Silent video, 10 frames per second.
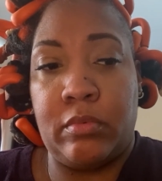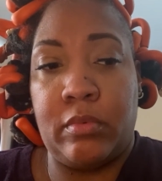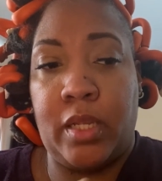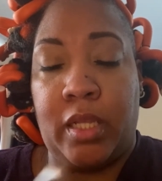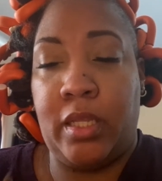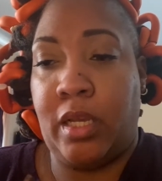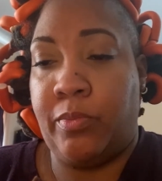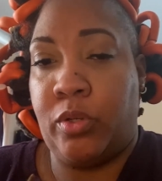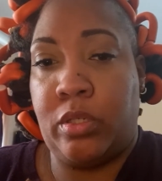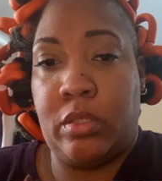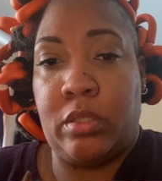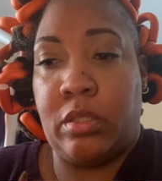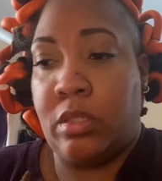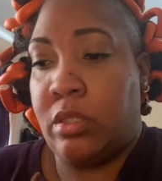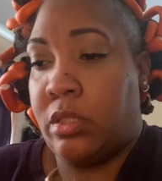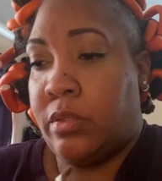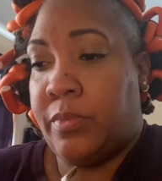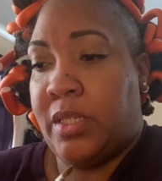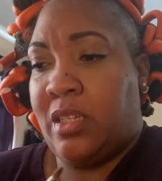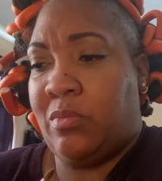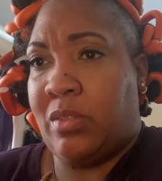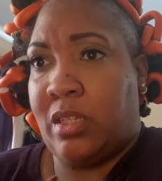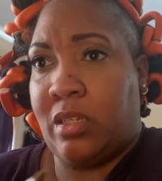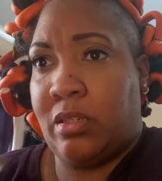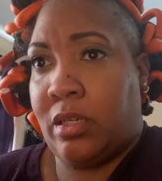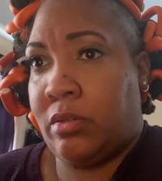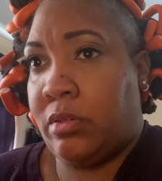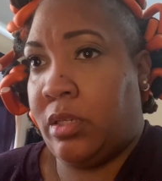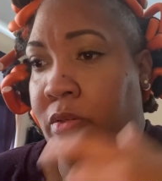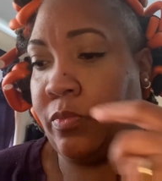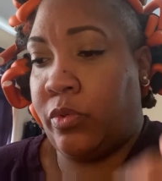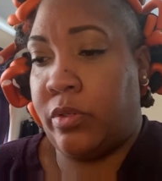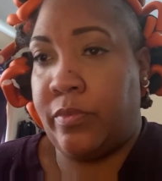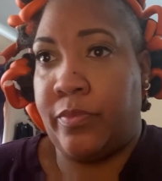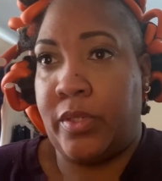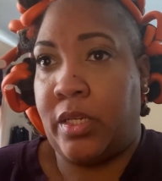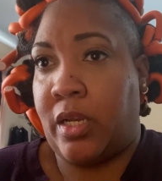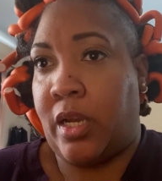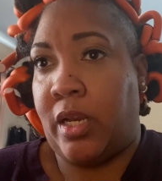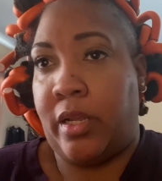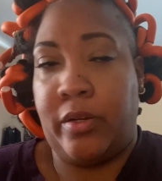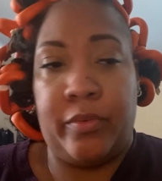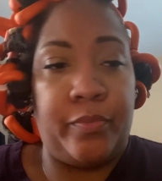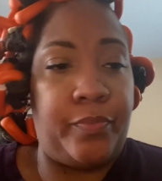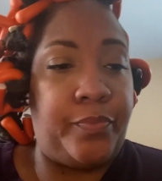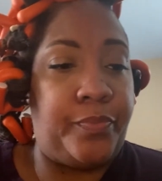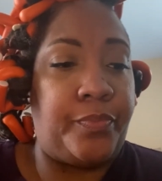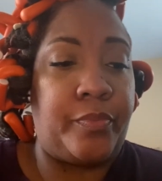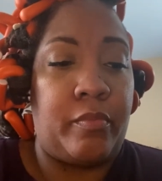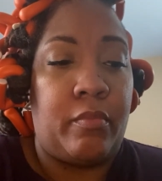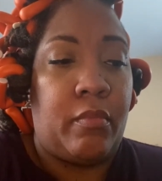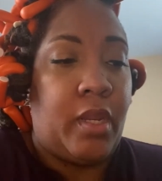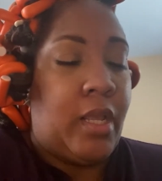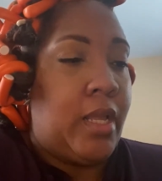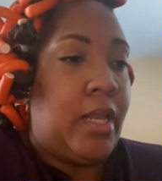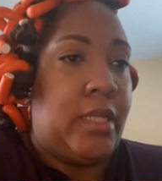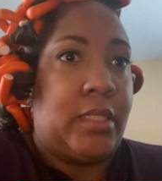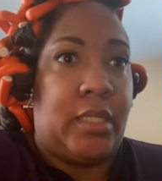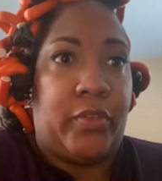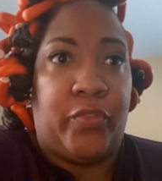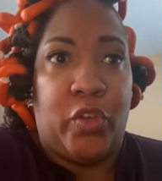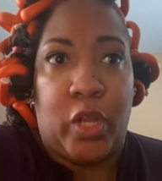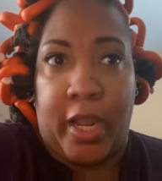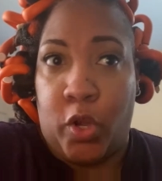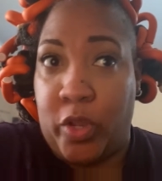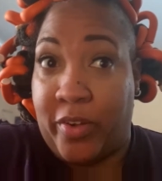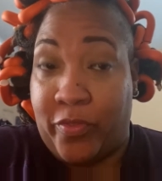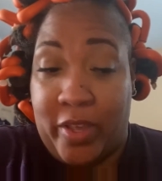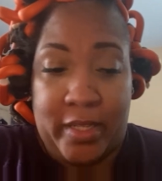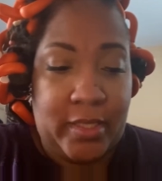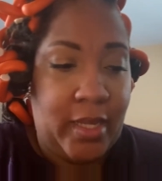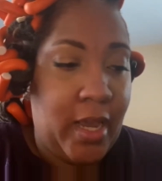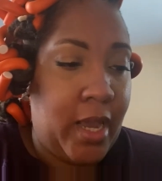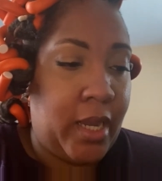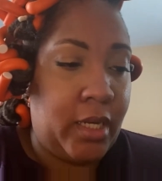I think I'm gonna be done with that. I don't need no more of the highlighter unless I just feel like looking fancy-eyed.